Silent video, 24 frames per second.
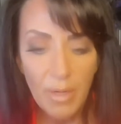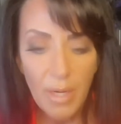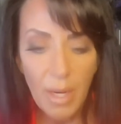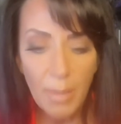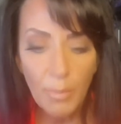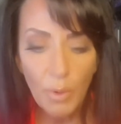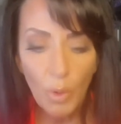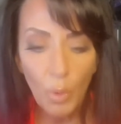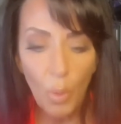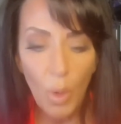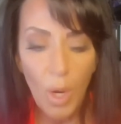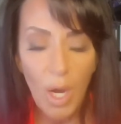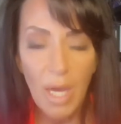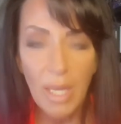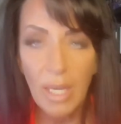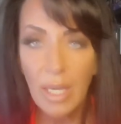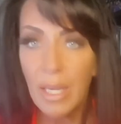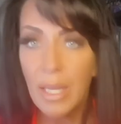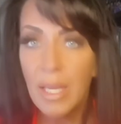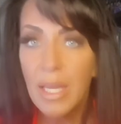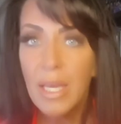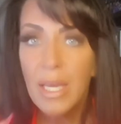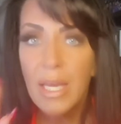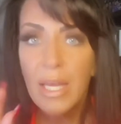Number
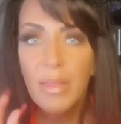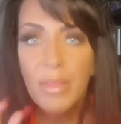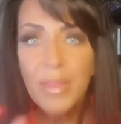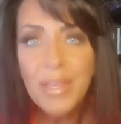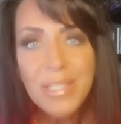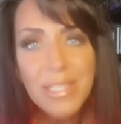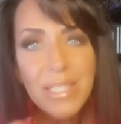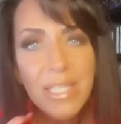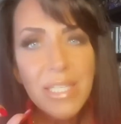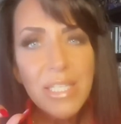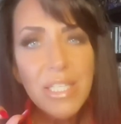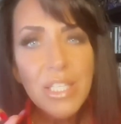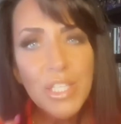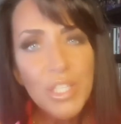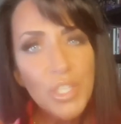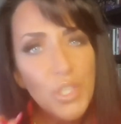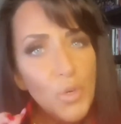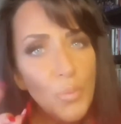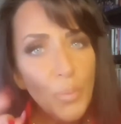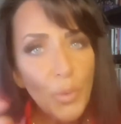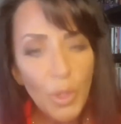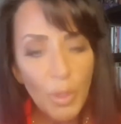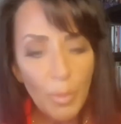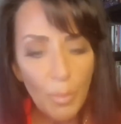1, this is
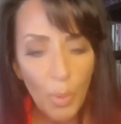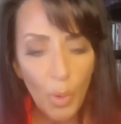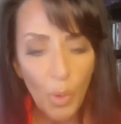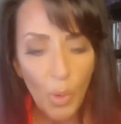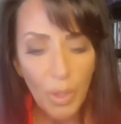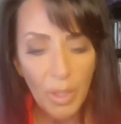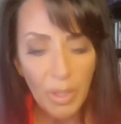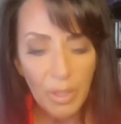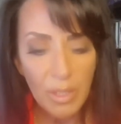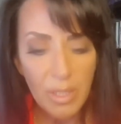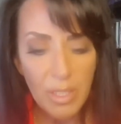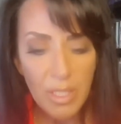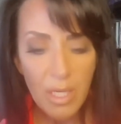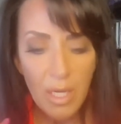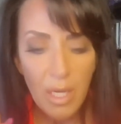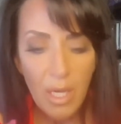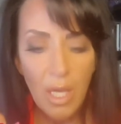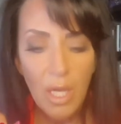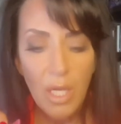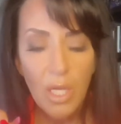super important.